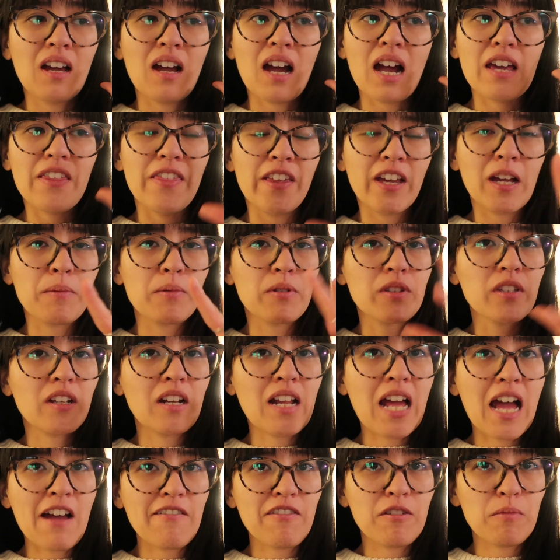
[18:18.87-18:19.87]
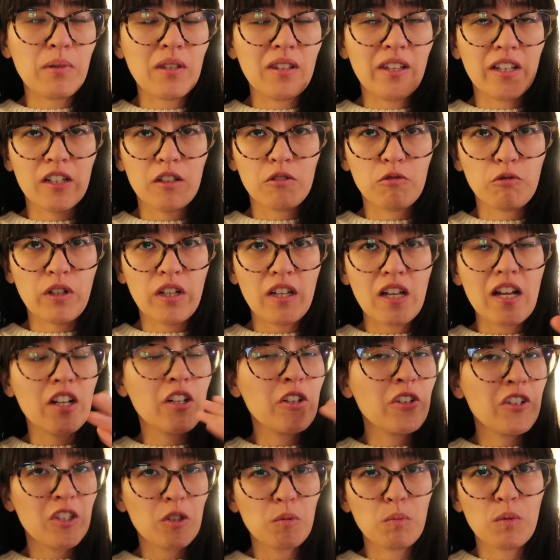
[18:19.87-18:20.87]
I think I'm just gonna have it be like a
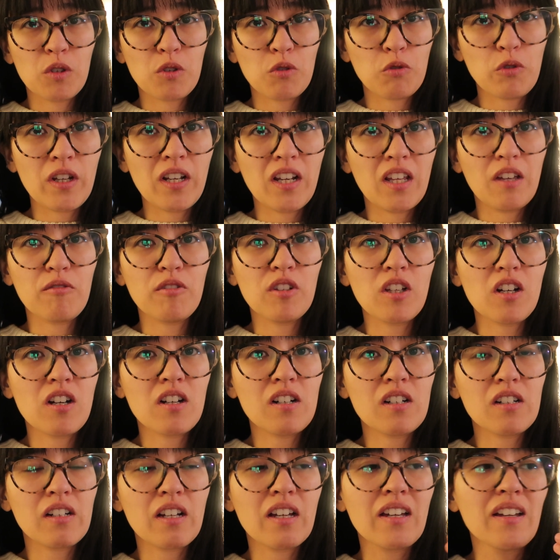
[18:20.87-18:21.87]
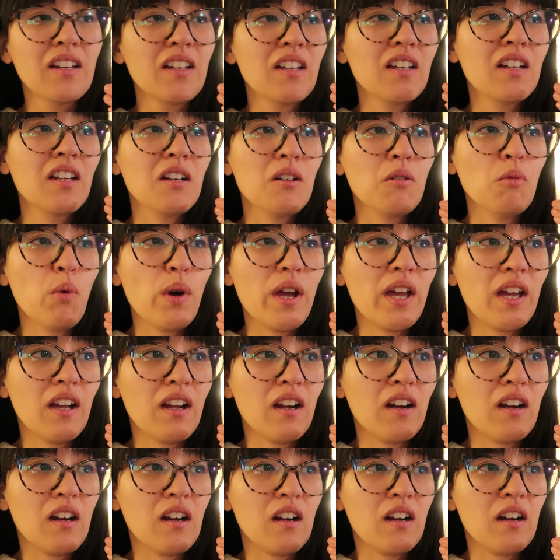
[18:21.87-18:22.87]
Christmas reading vlog
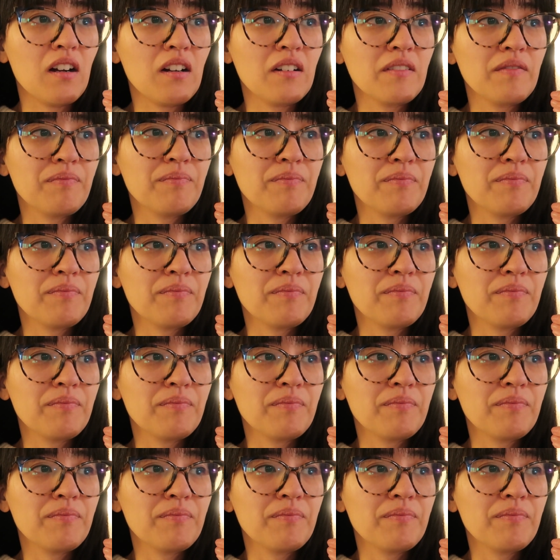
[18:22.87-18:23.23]
where